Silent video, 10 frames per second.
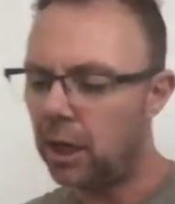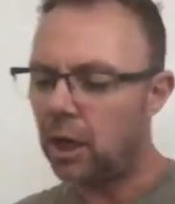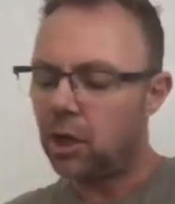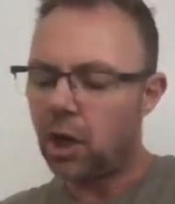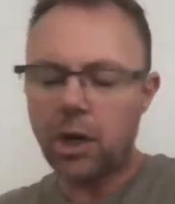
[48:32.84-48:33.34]

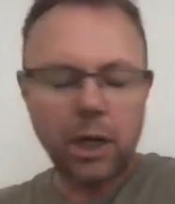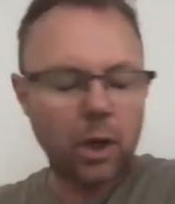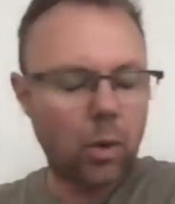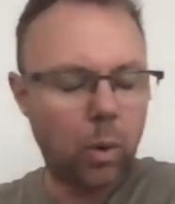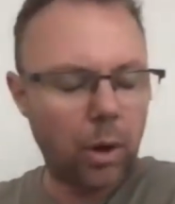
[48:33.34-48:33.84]
you only
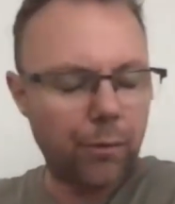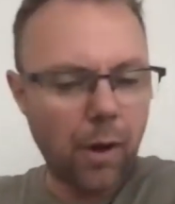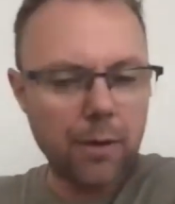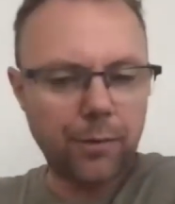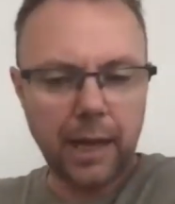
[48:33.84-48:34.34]
can
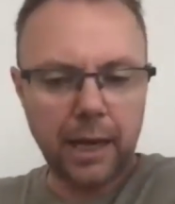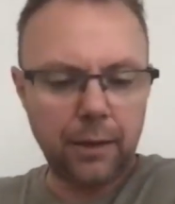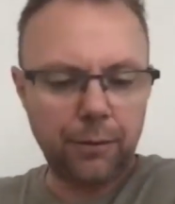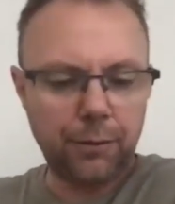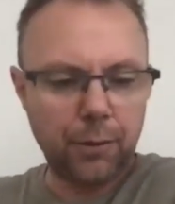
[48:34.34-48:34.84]
qualify for that
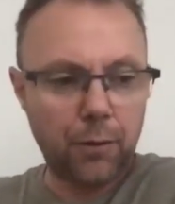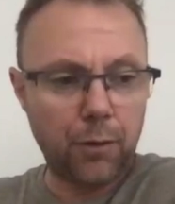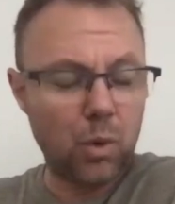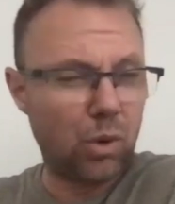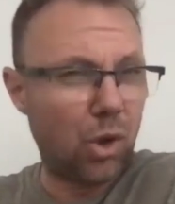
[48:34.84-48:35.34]
if
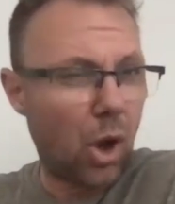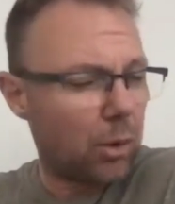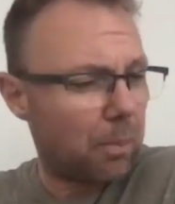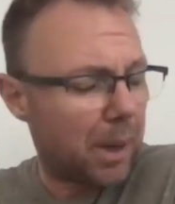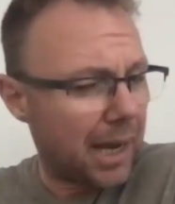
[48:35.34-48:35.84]
you're
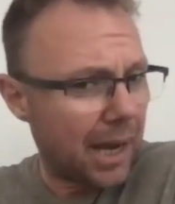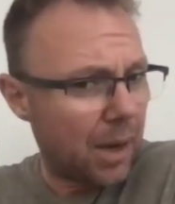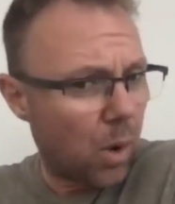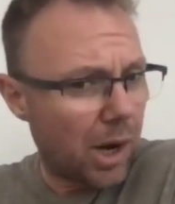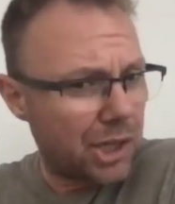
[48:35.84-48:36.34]
not
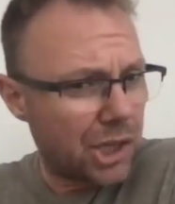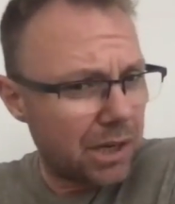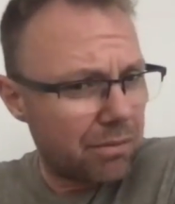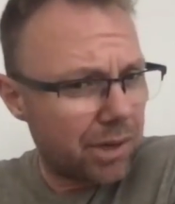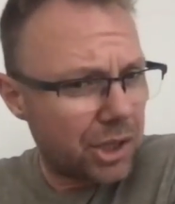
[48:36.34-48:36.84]

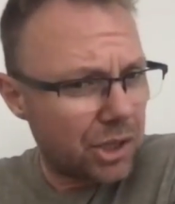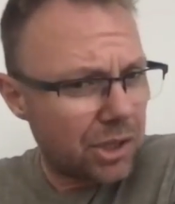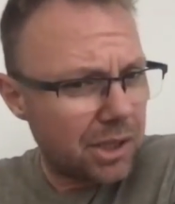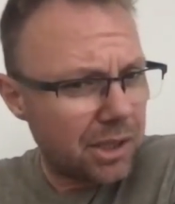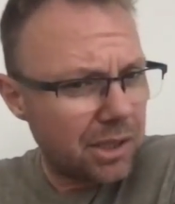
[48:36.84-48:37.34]
PAYG registered.